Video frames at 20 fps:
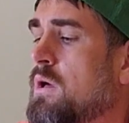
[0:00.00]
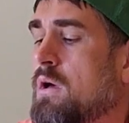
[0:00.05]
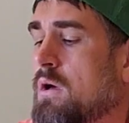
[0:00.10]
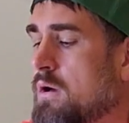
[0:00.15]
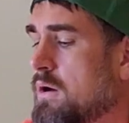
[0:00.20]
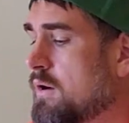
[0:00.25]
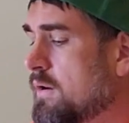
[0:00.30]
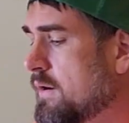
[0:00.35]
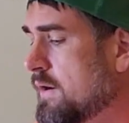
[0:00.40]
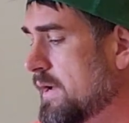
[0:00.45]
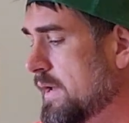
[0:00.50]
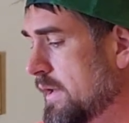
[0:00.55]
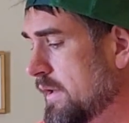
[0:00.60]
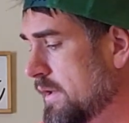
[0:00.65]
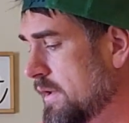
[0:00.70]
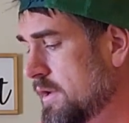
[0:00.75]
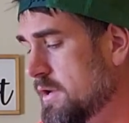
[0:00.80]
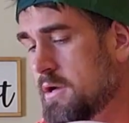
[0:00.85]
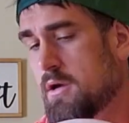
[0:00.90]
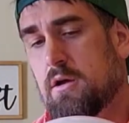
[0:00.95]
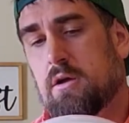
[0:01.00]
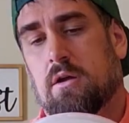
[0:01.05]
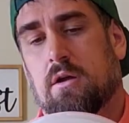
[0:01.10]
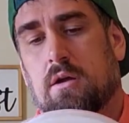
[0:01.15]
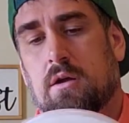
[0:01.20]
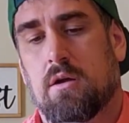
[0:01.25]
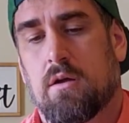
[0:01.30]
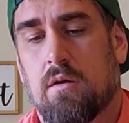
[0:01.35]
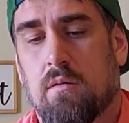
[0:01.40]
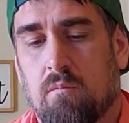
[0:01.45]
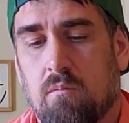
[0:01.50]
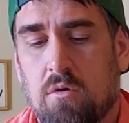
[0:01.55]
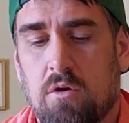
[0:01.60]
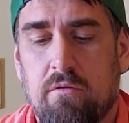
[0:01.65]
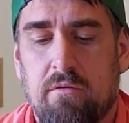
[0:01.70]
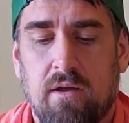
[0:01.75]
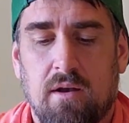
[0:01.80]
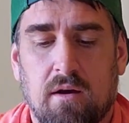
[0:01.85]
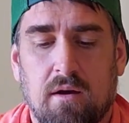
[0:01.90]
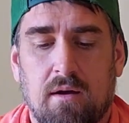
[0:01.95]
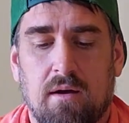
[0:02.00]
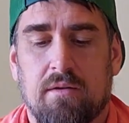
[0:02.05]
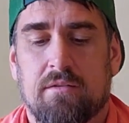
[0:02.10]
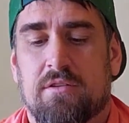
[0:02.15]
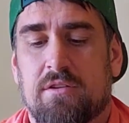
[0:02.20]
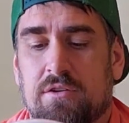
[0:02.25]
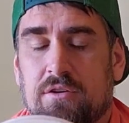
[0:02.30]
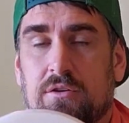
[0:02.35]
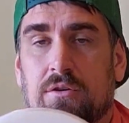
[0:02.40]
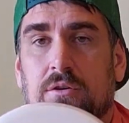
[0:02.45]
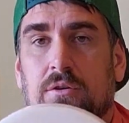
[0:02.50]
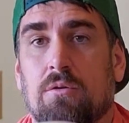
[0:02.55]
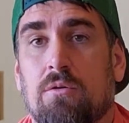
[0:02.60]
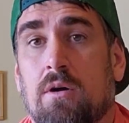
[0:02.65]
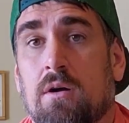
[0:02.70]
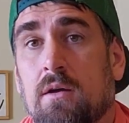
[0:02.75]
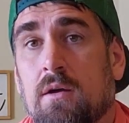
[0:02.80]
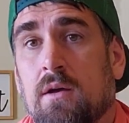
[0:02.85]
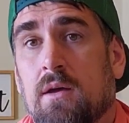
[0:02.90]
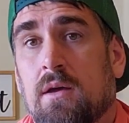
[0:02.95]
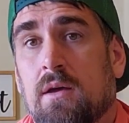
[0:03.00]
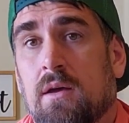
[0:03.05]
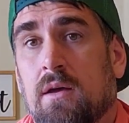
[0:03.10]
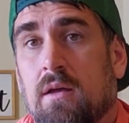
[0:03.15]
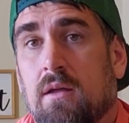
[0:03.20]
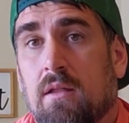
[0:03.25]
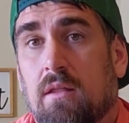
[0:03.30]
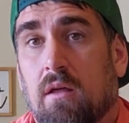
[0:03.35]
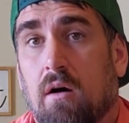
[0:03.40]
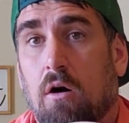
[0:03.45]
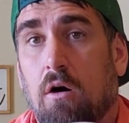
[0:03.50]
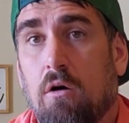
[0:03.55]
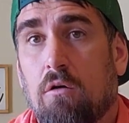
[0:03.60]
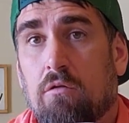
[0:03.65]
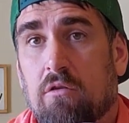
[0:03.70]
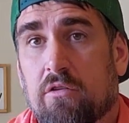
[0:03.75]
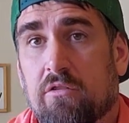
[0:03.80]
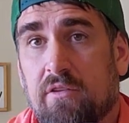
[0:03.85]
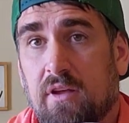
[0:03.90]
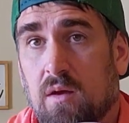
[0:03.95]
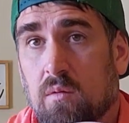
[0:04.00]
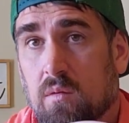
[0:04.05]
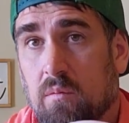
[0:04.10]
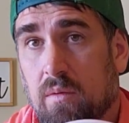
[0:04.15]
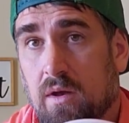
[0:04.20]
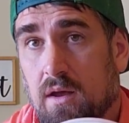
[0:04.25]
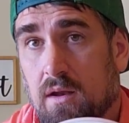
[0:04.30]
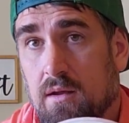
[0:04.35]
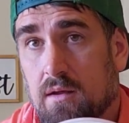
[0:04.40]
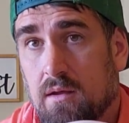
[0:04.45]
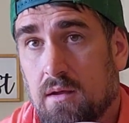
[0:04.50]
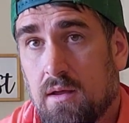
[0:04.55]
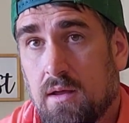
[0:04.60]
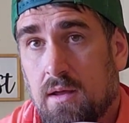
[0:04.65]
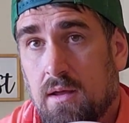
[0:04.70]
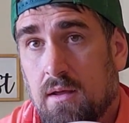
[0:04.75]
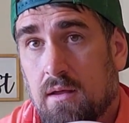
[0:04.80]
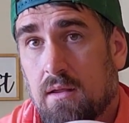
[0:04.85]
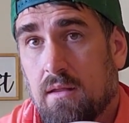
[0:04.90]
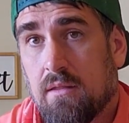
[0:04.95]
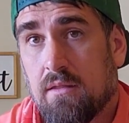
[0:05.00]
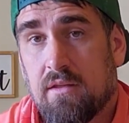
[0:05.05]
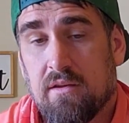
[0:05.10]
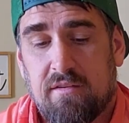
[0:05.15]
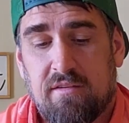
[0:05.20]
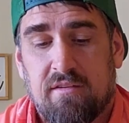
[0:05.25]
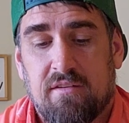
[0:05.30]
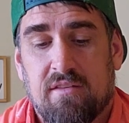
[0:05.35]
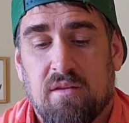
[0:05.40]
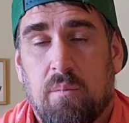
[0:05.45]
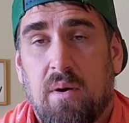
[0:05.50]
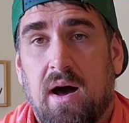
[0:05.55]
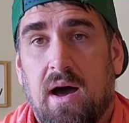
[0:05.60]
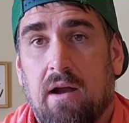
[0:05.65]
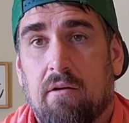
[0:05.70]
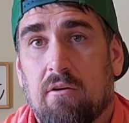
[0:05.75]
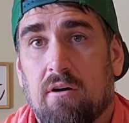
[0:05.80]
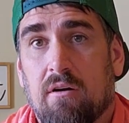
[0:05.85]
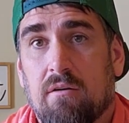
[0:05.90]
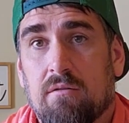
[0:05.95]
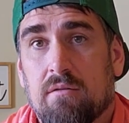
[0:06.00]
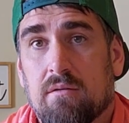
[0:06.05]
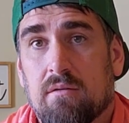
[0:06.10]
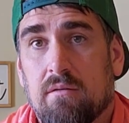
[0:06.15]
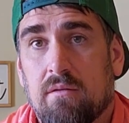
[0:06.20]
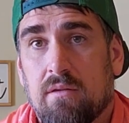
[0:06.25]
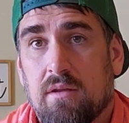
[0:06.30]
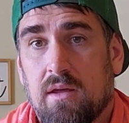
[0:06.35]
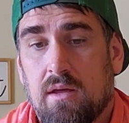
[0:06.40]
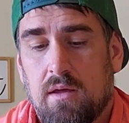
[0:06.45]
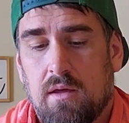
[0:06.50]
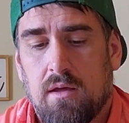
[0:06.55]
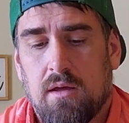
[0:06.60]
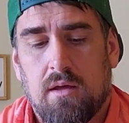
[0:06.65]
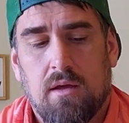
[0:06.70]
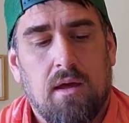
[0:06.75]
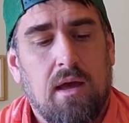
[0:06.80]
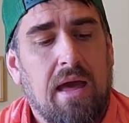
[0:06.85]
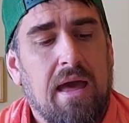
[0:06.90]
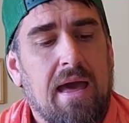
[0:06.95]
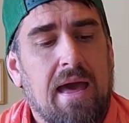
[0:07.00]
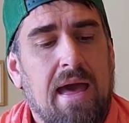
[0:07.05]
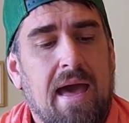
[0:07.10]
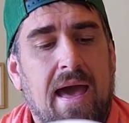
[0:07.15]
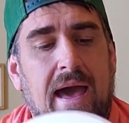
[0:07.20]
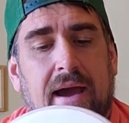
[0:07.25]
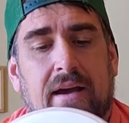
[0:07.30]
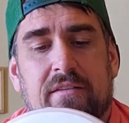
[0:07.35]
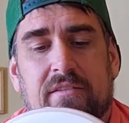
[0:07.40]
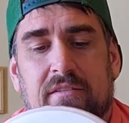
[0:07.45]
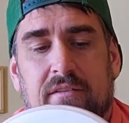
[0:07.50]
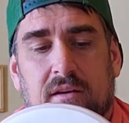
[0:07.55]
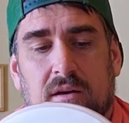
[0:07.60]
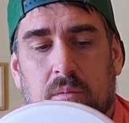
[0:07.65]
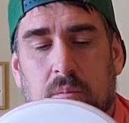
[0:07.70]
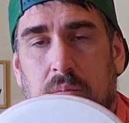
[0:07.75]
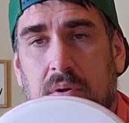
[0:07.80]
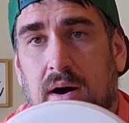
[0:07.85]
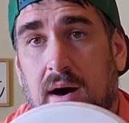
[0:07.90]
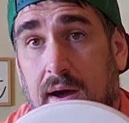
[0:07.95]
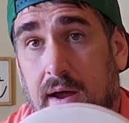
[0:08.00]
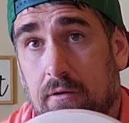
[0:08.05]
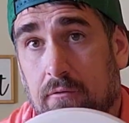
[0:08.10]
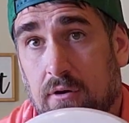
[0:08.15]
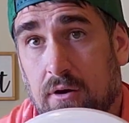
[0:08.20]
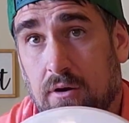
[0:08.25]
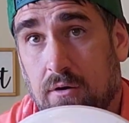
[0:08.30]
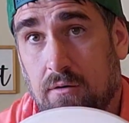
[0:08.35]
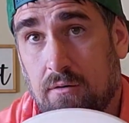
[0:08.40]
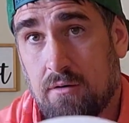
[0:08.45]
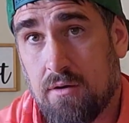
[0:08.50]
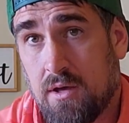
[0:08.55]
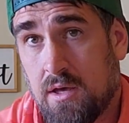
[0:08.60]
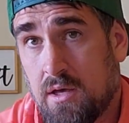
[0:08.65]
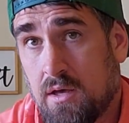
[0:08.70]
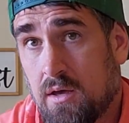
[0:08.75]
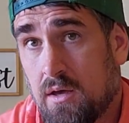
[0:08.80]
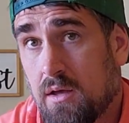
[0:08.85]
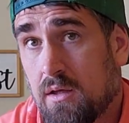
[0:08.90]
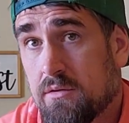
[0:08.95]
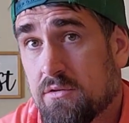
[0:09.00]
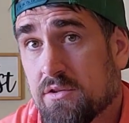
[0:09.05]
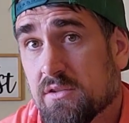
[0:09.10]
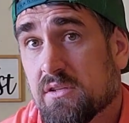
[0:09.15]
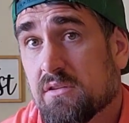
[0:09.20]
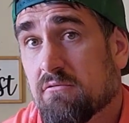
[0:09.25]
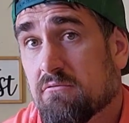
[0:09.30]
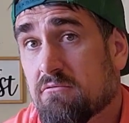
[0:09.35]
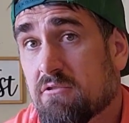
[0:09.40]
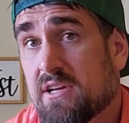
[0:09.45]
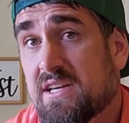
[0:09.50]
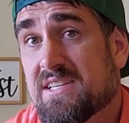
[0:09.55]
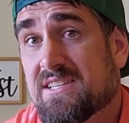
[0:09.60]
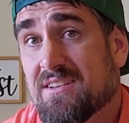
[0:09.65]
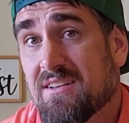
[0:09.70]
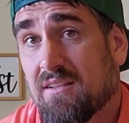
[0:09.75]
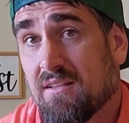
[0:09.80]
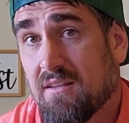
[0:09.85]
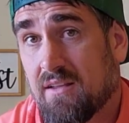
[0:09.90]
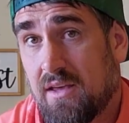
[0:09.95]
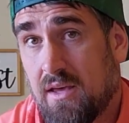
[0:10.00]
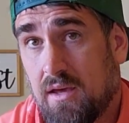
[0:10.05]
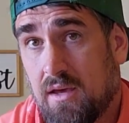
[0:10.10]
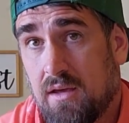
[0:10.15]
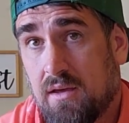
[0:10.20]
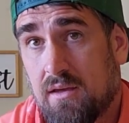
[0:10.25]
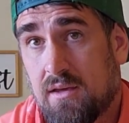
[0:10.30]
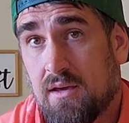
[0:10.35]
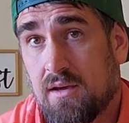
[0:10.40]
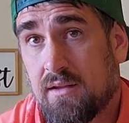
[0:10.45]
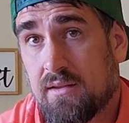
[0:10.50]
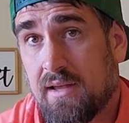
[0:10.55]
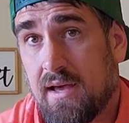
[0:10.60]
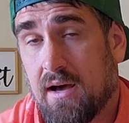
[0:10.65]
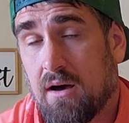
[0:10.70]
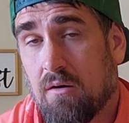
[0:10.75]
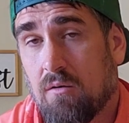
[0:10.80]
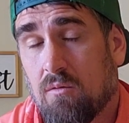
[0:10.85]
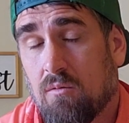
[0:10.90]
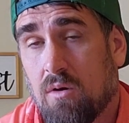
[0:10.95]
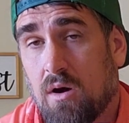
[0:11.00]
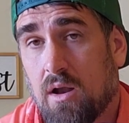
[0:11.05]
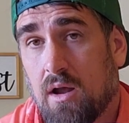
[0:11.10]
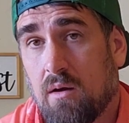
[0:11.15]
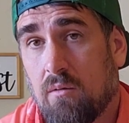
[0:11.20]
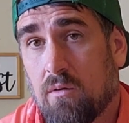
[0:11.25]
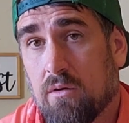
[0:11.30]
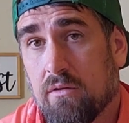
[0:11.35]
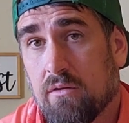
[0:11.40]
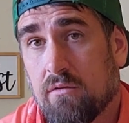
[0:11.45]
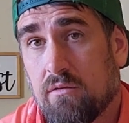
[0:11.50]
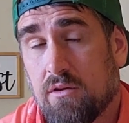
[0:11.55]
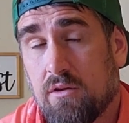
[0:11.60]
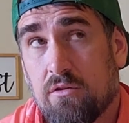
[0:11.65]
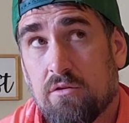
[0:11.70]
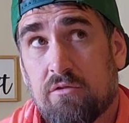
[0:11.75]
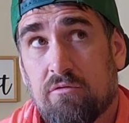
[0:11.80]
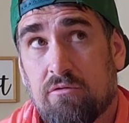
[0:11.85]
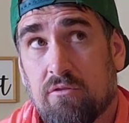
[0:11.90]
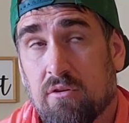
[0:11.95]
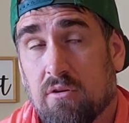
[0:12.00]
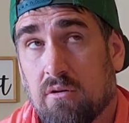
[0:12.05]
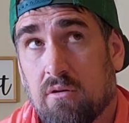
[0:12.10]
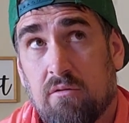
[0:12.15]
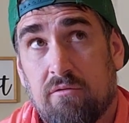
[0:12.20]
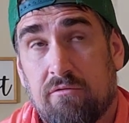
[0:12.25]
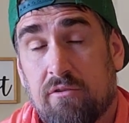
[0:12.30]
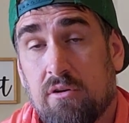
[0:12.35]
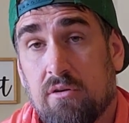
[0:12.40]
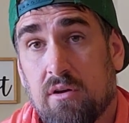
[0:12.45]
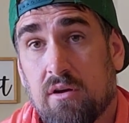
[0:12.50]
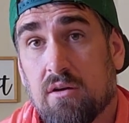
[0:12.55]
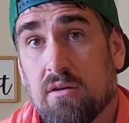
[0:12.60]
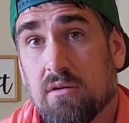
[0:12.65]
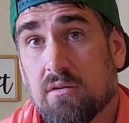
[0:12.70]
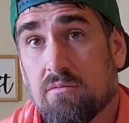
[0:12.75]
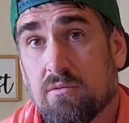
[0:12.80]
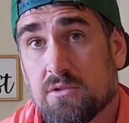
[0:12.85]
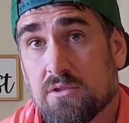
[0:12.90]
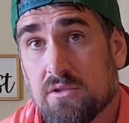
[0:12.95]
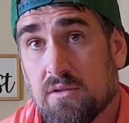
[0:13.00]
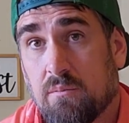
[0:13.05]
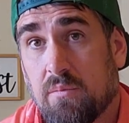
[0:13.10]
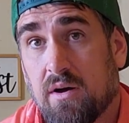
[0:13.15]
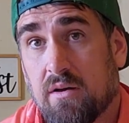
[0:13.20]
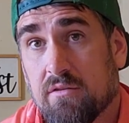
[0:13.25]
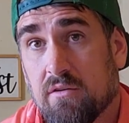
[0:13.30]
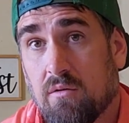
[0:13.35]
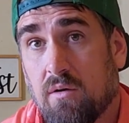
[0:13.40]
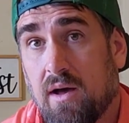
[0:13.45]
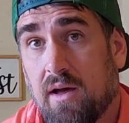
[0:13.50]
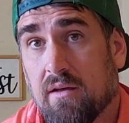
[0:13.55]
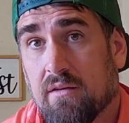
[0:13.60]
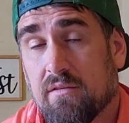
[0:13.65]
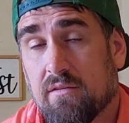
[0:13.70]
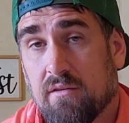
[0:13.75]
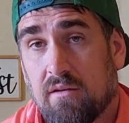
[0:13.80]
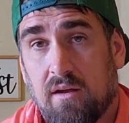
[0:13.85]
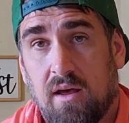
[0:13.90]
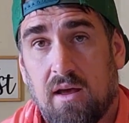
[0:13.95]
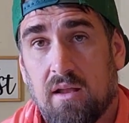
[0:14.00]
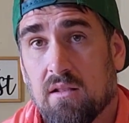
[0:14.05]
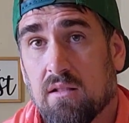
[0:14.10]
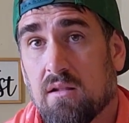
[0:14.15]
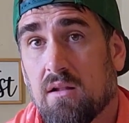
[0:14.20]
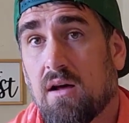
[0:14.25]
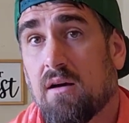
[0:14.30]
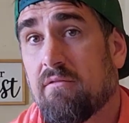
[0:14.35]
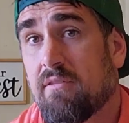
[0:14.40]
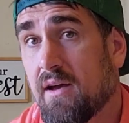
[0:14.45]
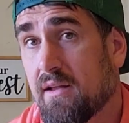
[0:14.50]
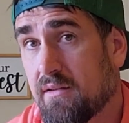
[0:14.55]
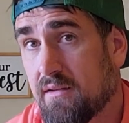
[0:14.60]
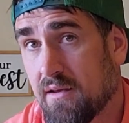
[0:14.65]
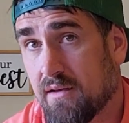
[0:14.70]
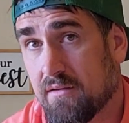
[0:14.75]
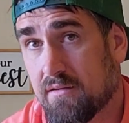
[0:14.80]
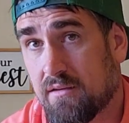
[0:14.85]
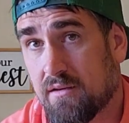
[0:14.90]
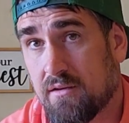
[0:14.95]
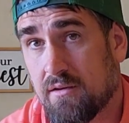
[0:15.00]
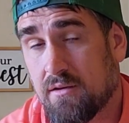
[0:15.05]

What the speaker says: All right, moving on to Overstable mid. This is the Pyro, the Axiom Pyro. Recently kicked out what I was used for a few years, which is the Buzz OS, and I love that disc,